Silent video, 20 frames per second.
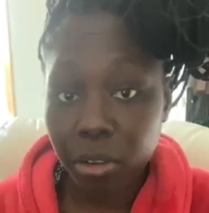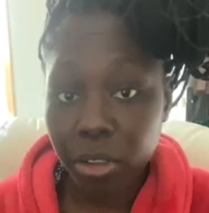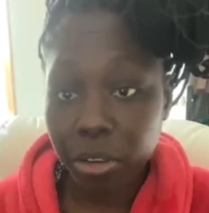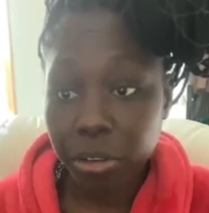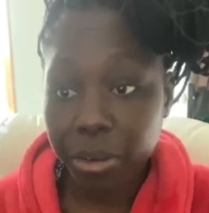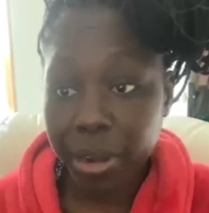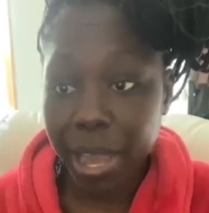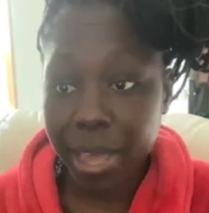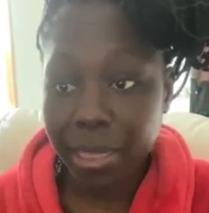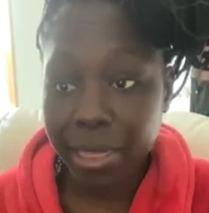
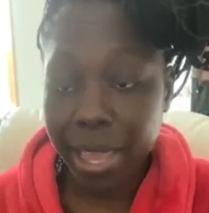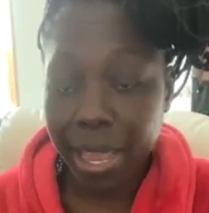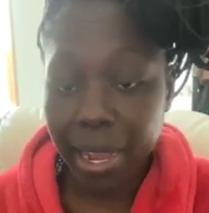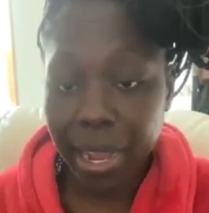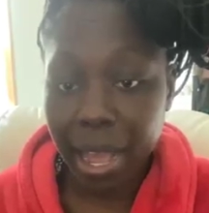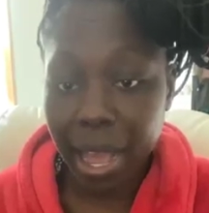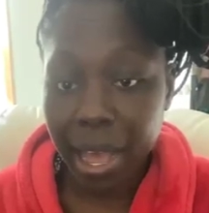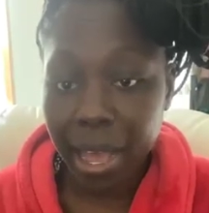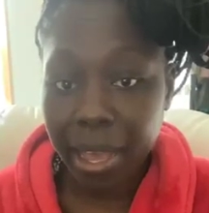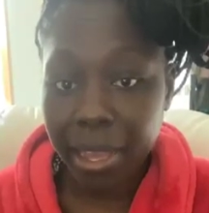you're not that
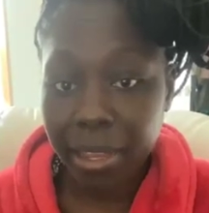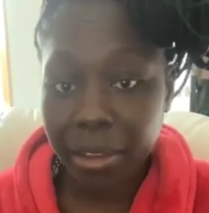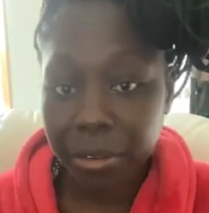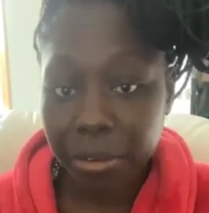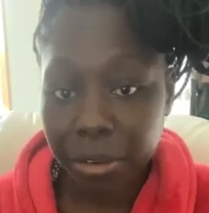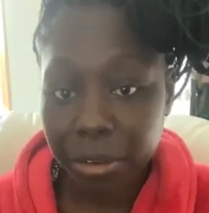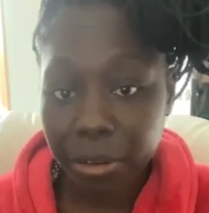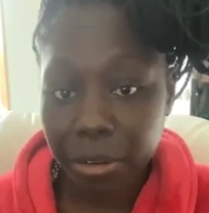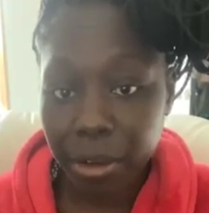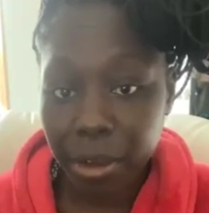guy,
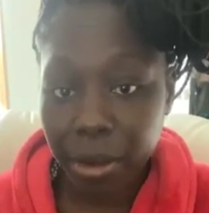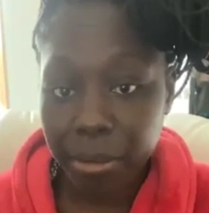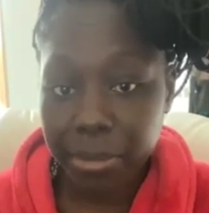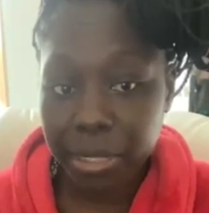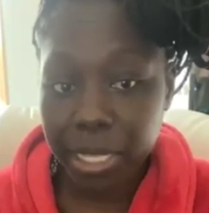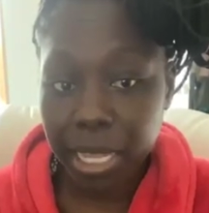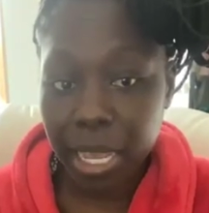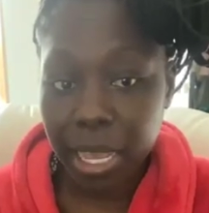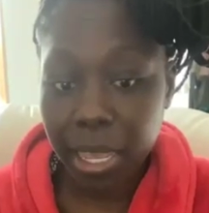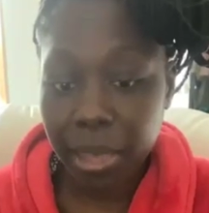you know what I'm
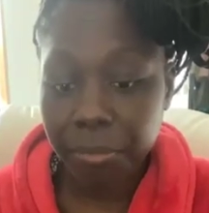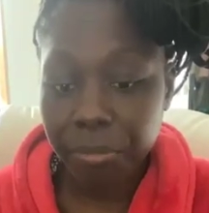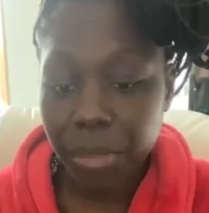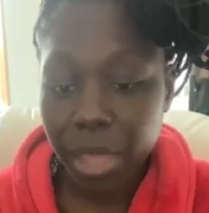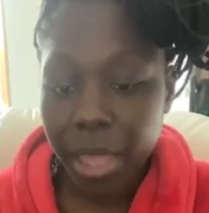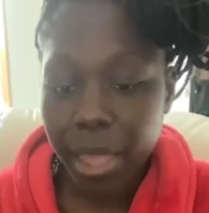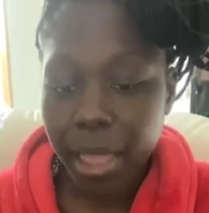saying?